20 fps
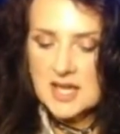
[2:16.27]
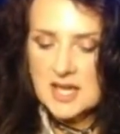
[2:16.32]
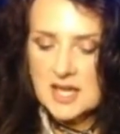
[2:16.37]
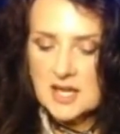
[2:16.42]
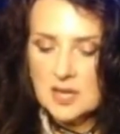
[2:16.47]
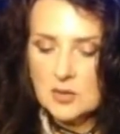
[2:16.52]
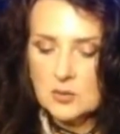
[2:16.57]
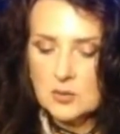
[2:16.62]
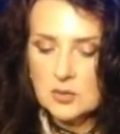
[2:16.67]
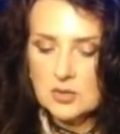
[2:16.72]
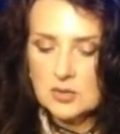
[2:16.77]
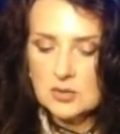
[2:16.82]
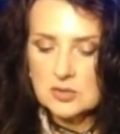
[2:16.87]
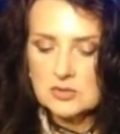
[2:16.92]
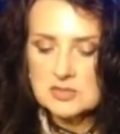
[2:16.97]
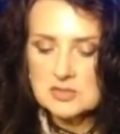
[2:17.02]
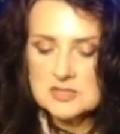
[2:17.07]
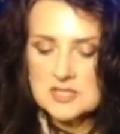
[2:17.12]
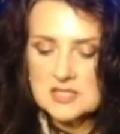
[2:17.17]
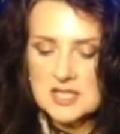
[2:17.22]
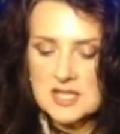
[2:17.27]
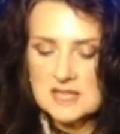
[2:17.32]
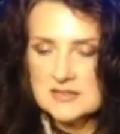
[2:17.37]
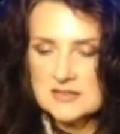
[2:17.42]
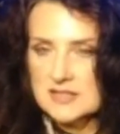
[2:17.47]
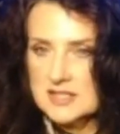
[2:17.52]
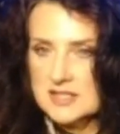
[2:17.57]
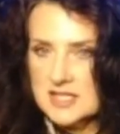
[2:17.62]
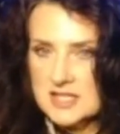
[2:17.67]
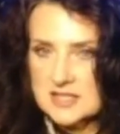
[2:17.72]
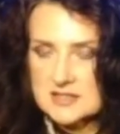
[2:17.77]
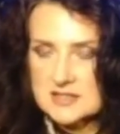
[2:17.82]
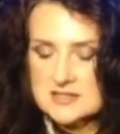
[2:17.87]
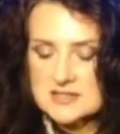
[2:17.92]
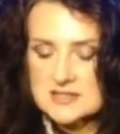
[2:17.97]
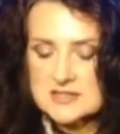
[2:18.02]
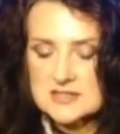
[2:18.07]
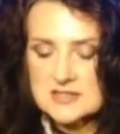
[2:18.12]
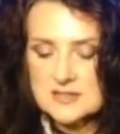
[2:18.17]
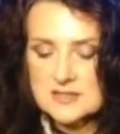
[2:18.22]
our world and the
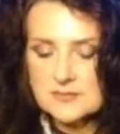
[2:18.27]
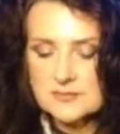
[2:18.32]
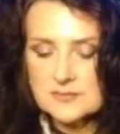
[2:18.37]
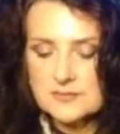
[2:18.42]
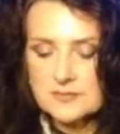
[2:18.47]
next.